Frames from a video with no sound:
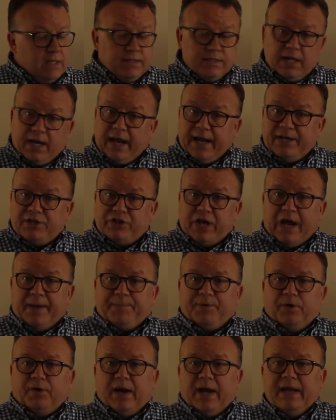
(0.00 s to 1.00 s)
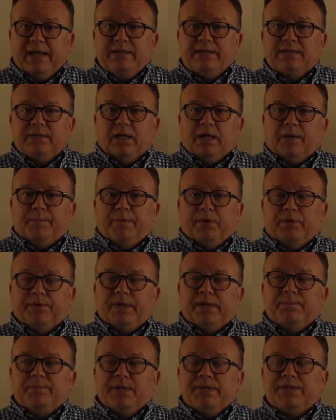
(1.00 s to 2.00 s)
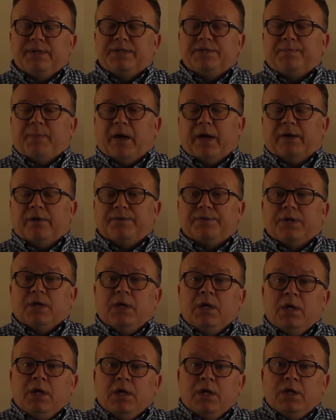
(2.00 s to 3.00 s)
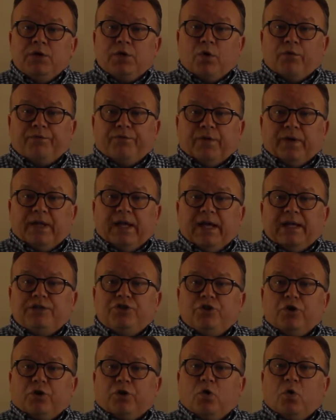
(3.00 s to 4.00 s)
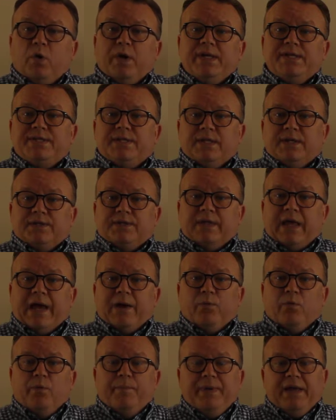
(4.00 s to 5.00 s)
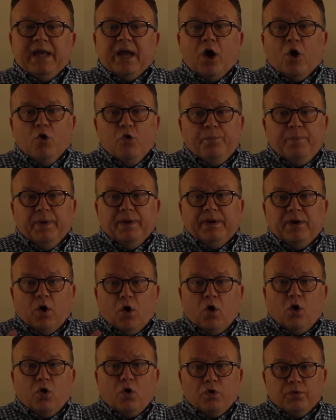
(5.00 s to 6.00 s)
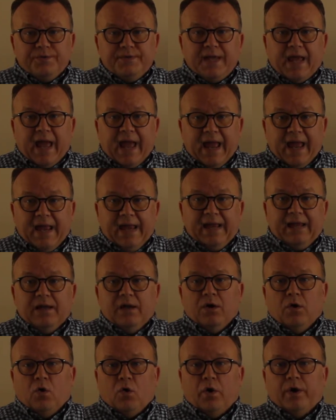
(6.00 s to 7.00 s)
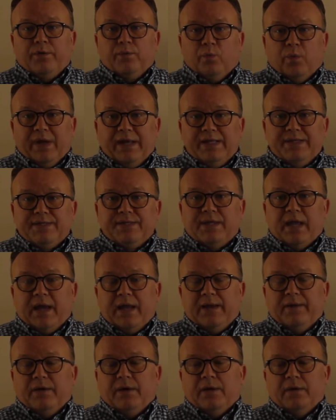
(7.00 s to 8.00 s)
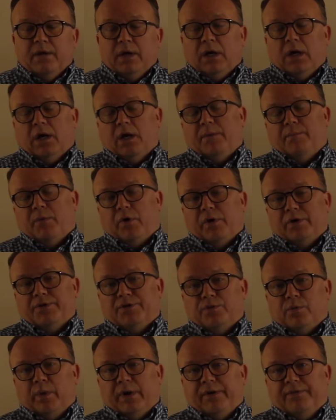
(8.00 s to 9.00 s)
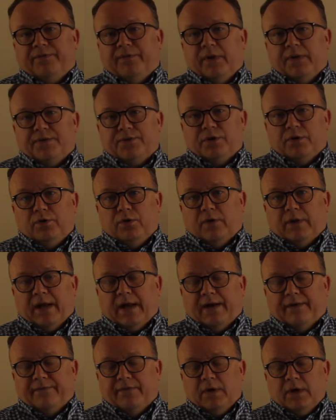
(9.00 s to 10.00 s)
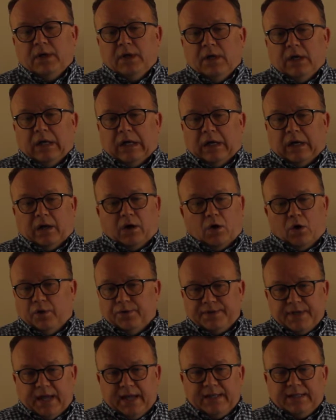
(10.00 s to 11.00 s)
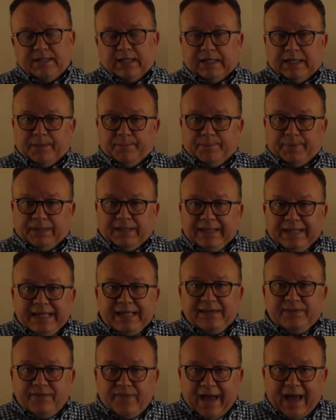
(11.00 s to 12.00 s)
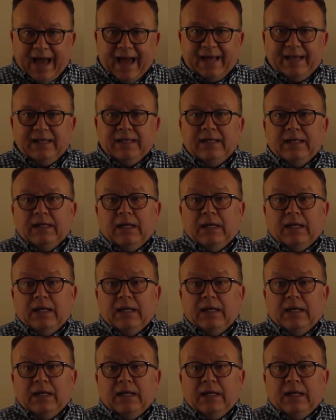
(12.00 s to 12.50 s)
Today, Chapter 8, Building Business Models. Don't forget your quizzes. That will be open all day on Wednesday, March 25th. So you'll have all day to complete that.